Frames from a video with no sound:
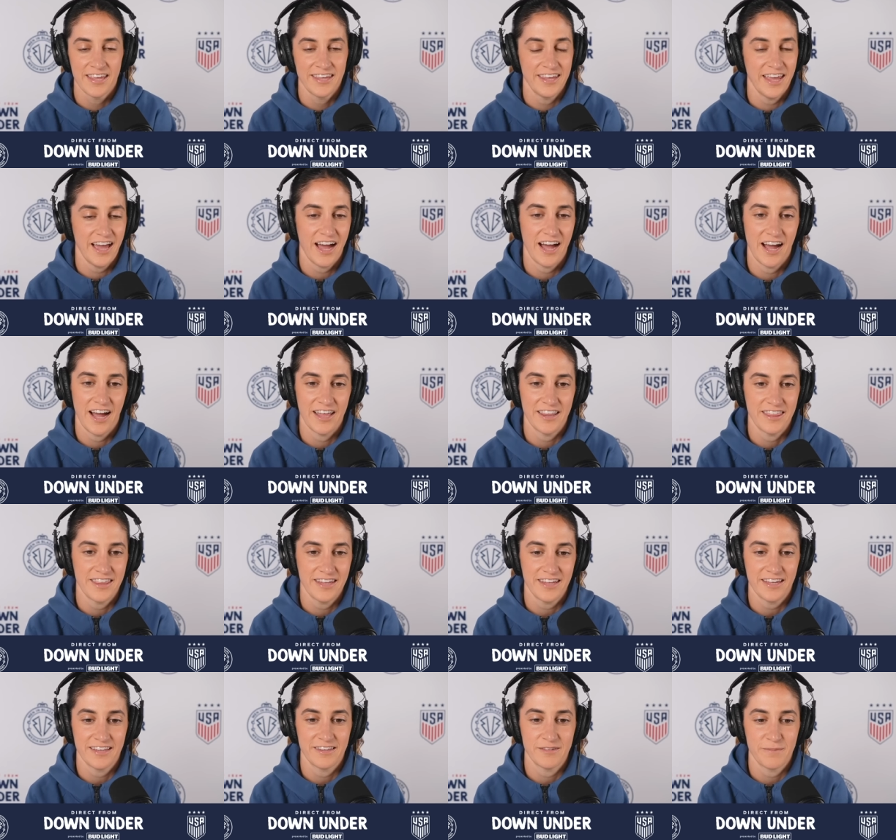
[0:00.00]
Yeah, I
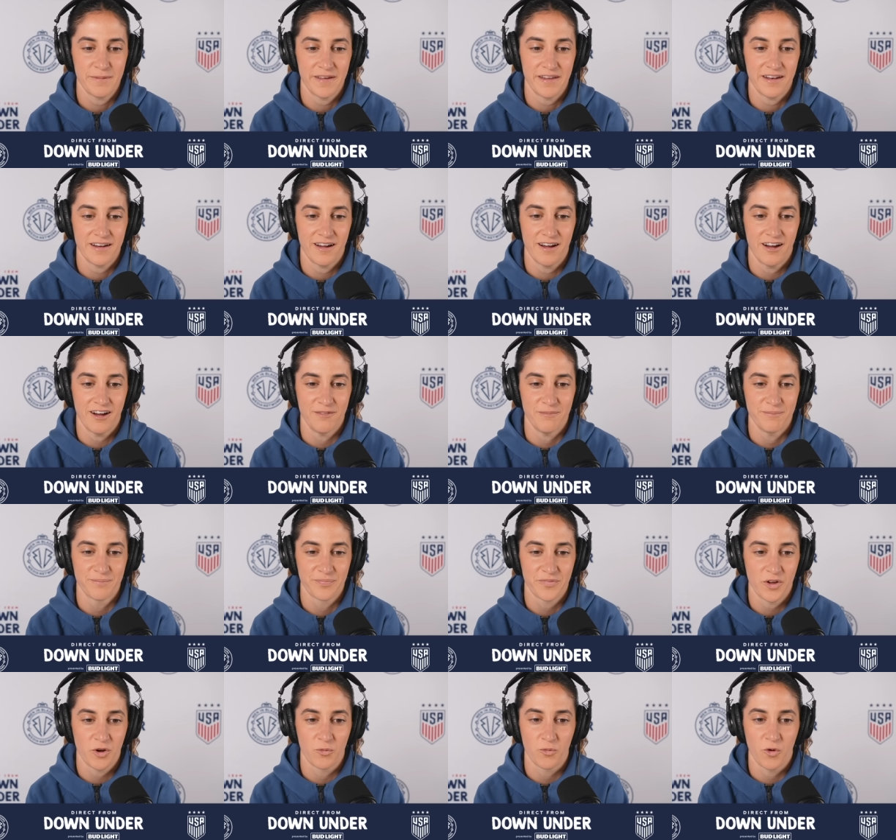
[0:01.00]
think it's been um,
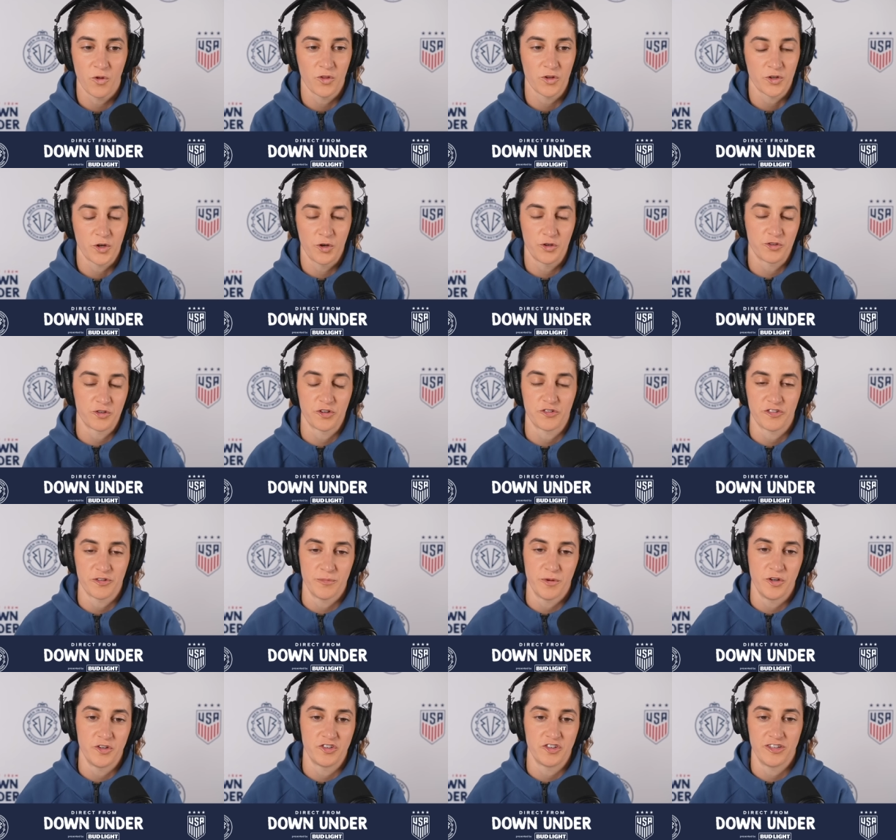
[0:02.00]
a roller coaster of
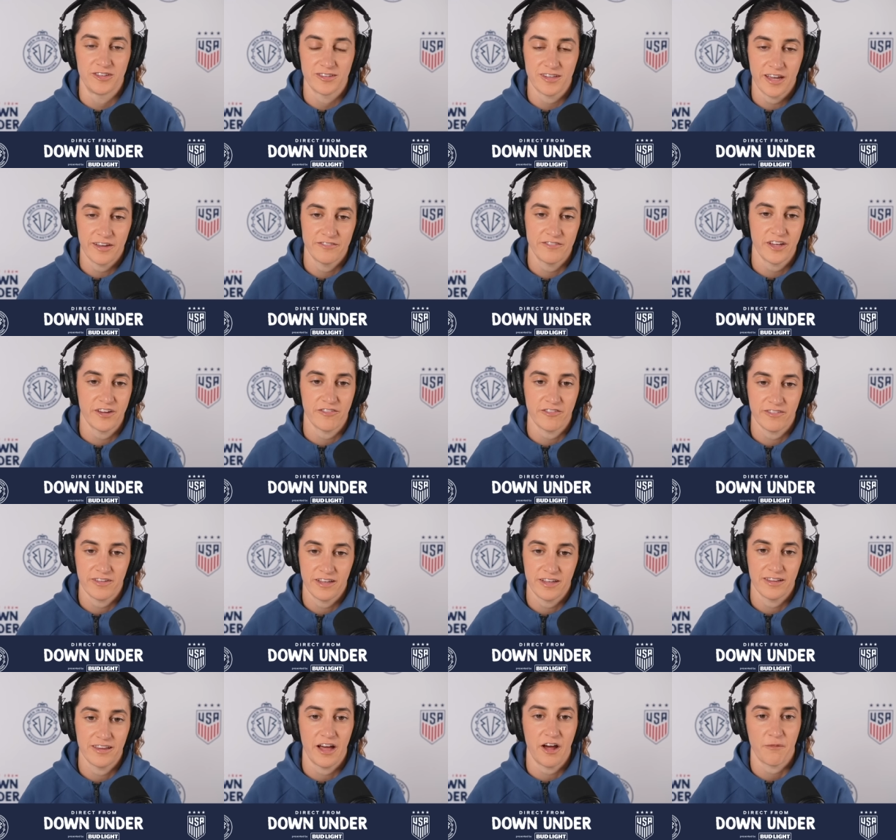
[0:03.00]
emotions. I've definitely
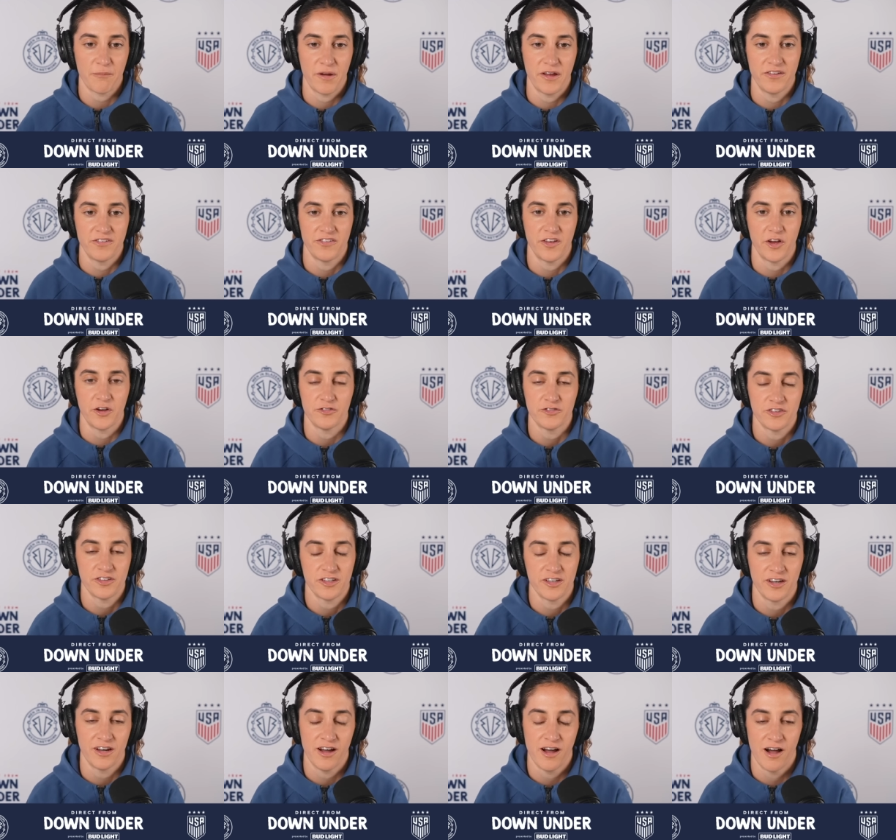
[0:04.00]
allowed myself
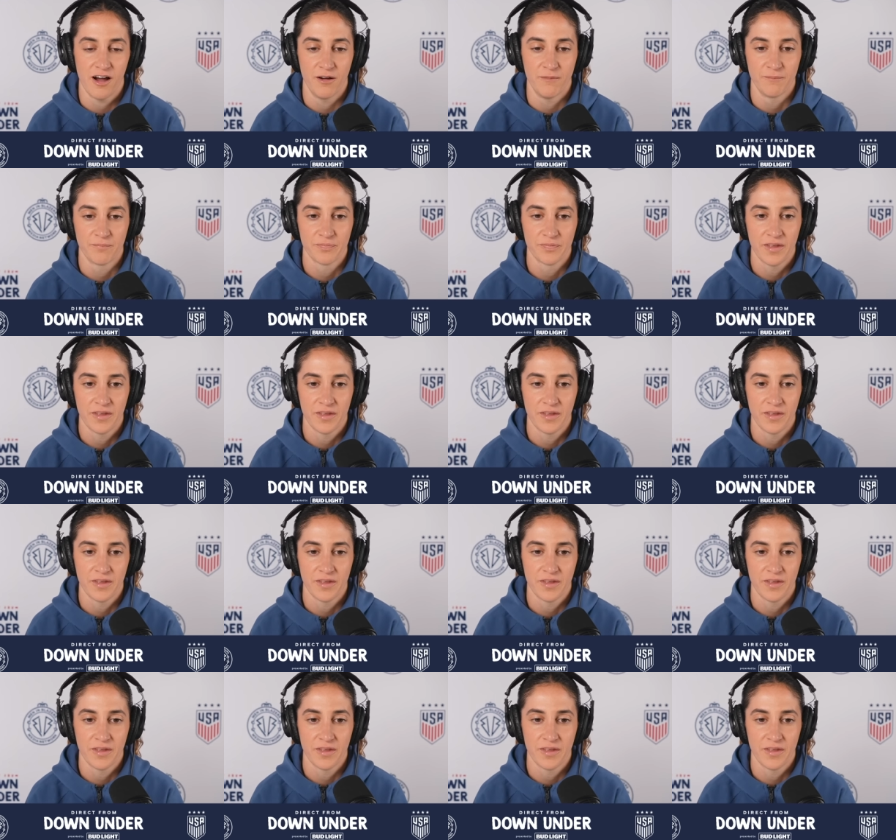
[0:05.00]
to um,